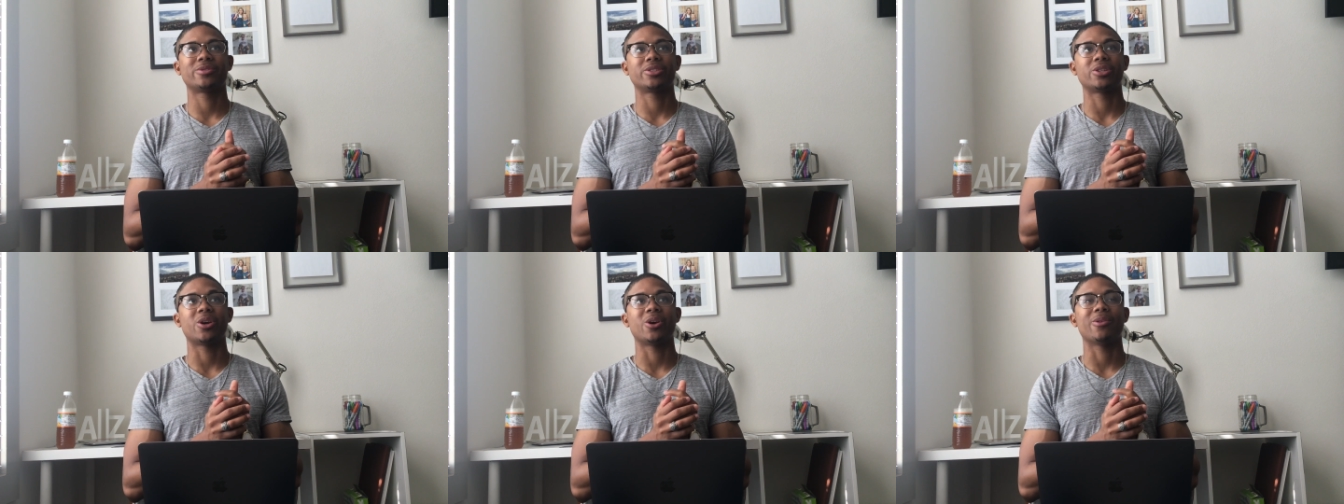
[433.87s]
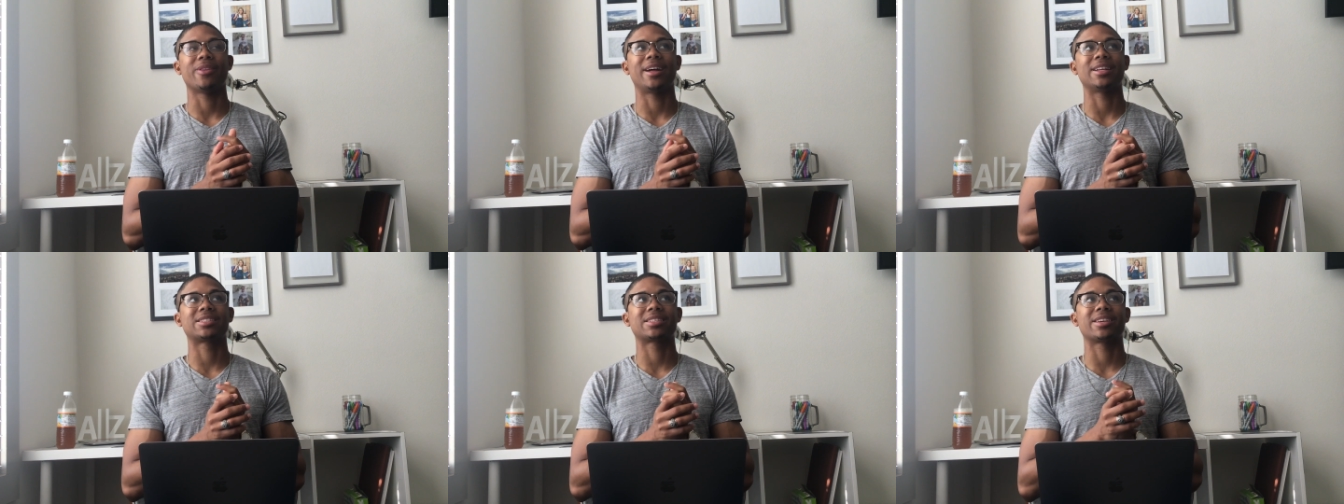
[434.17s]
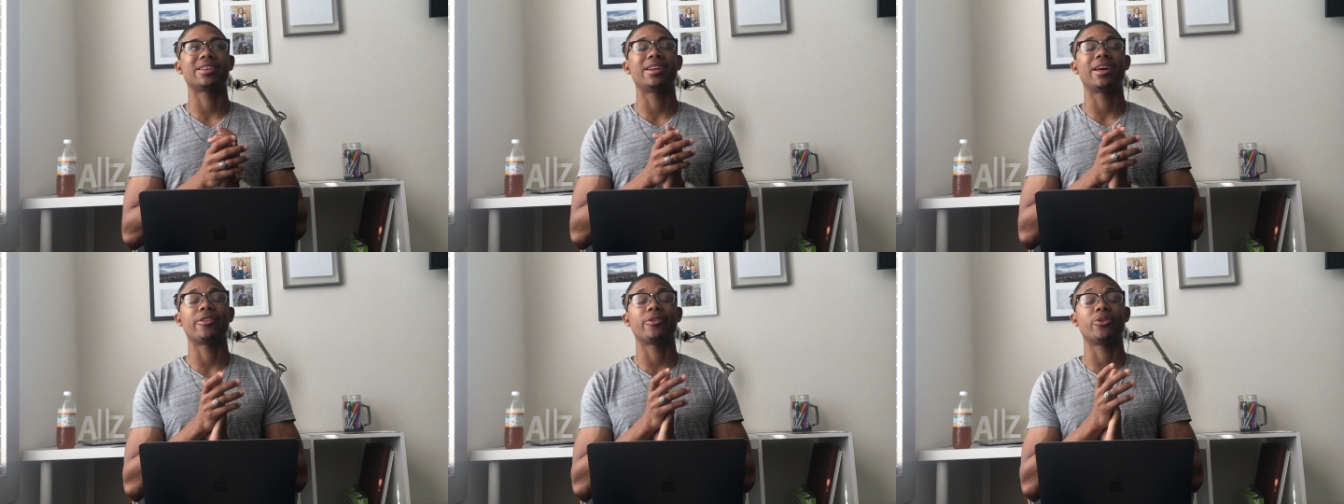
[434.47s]
So that's
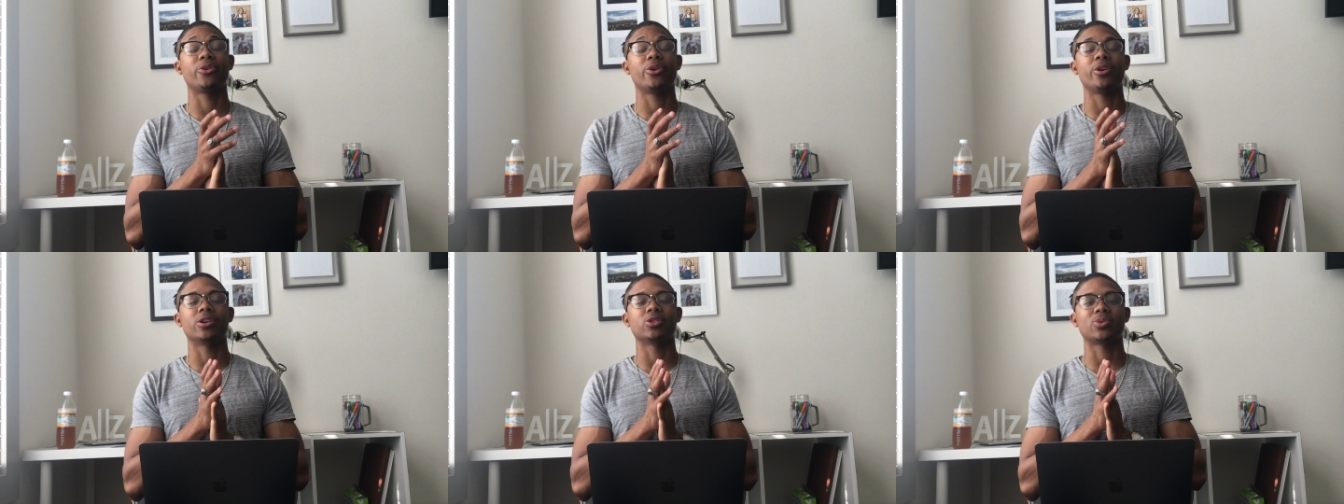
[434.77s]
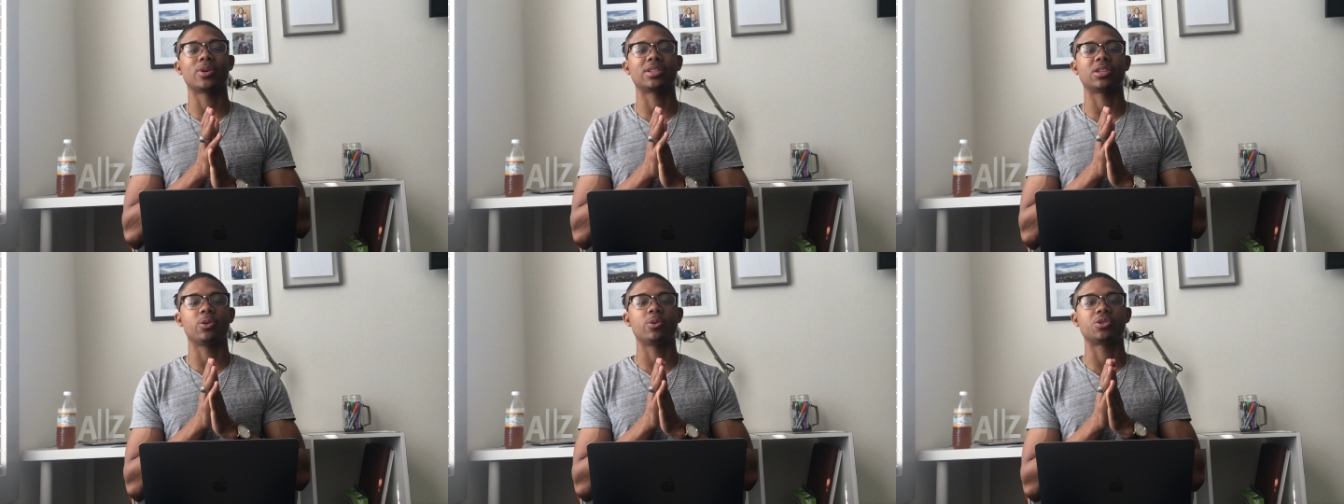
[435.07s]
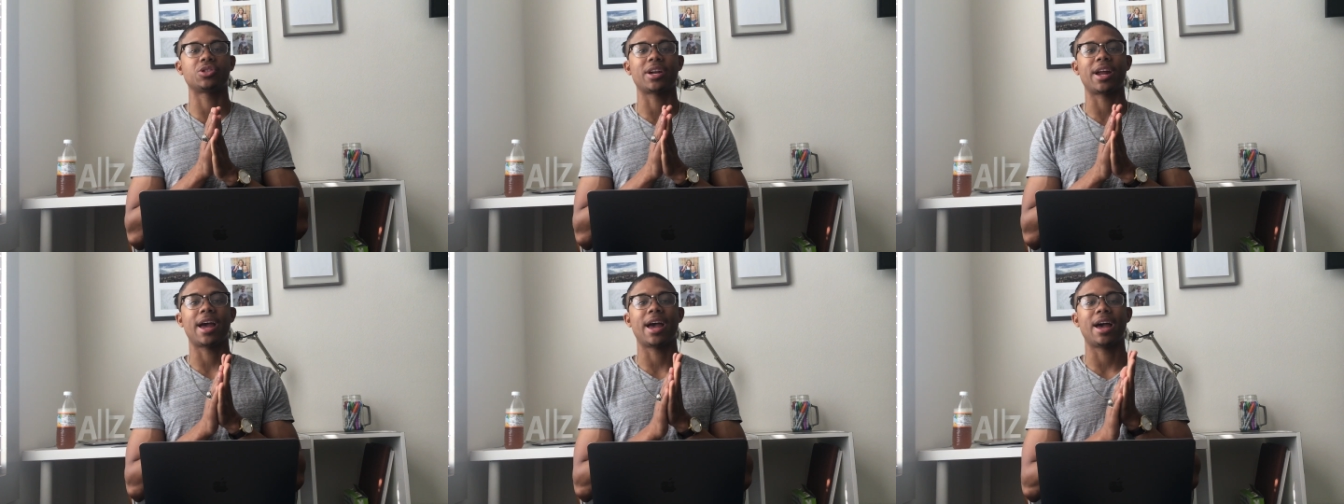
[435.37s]
another New Year's
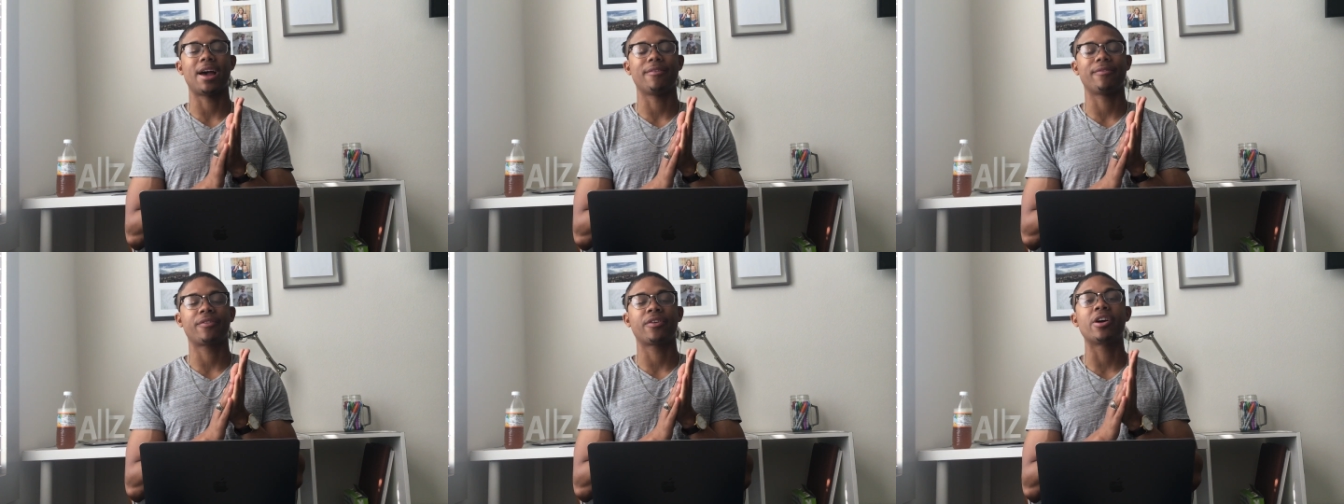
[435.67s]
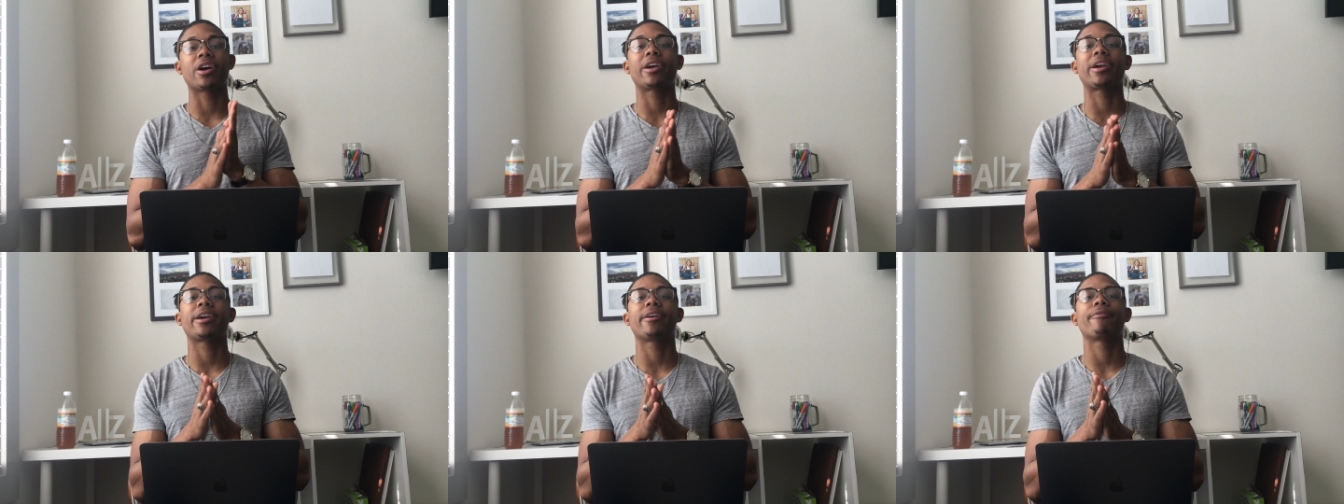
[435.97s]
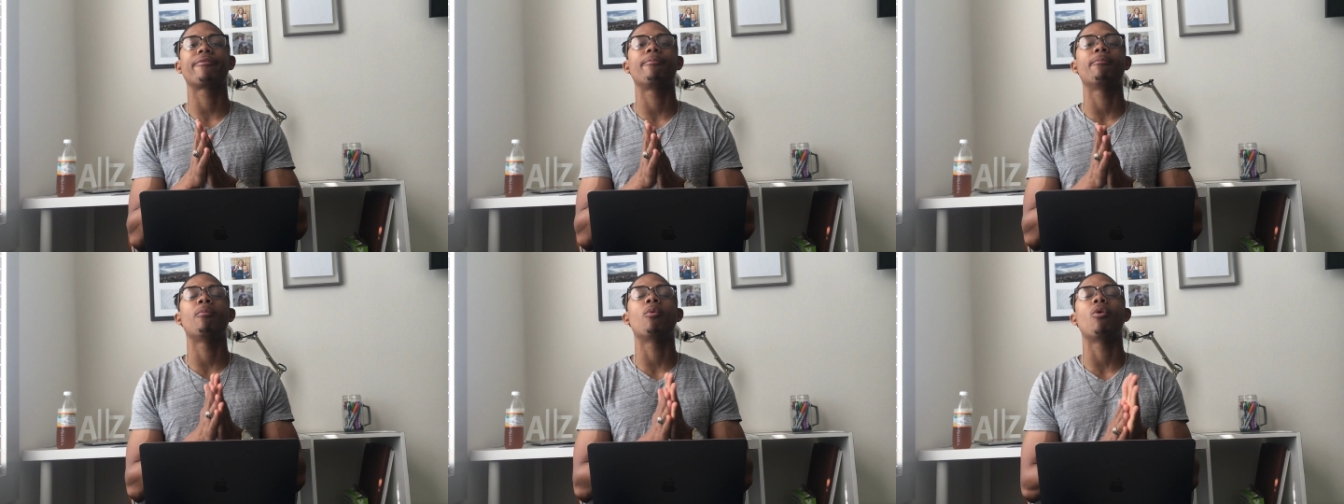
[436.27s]
resolution I have,
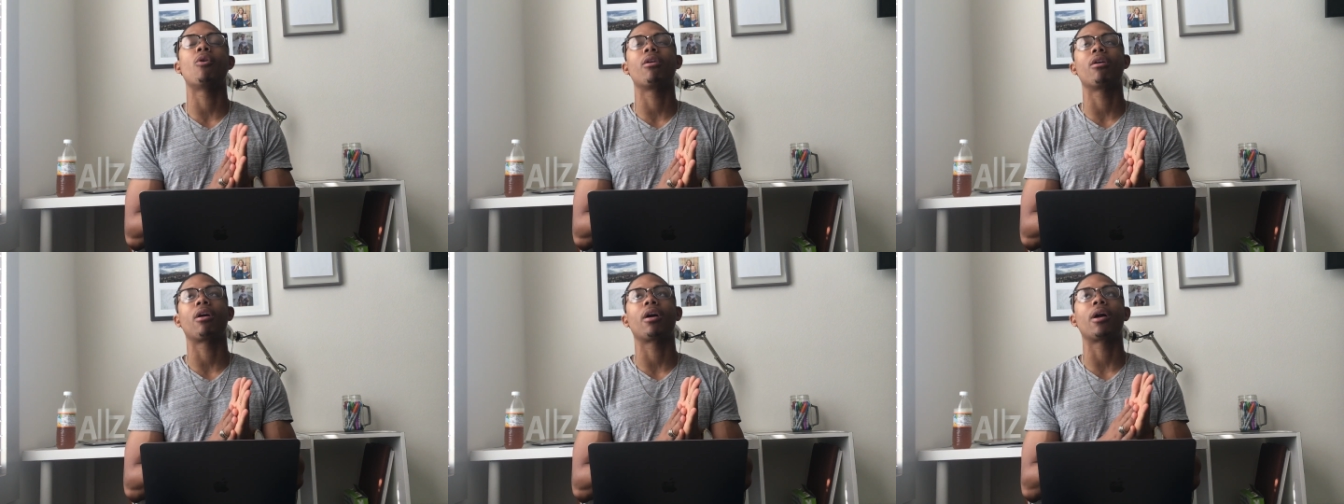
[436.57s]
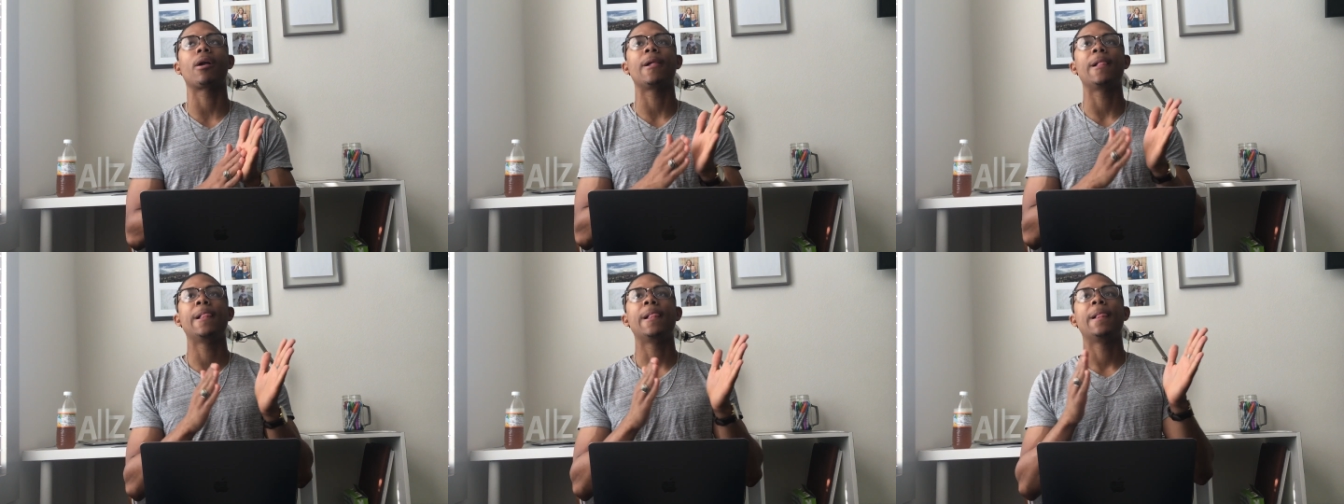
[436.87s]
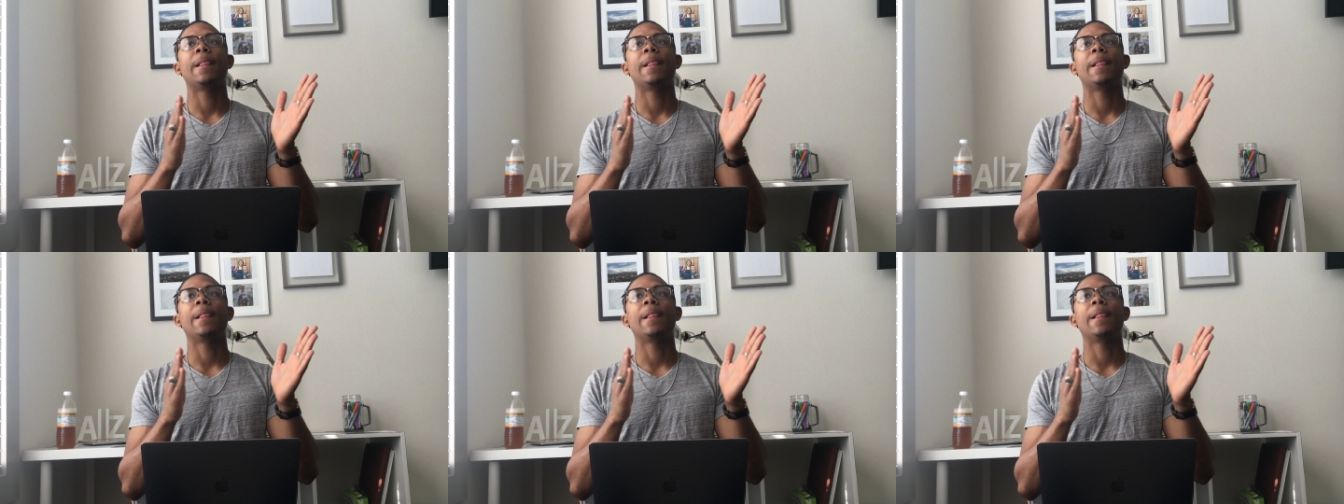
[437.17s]
cooking more.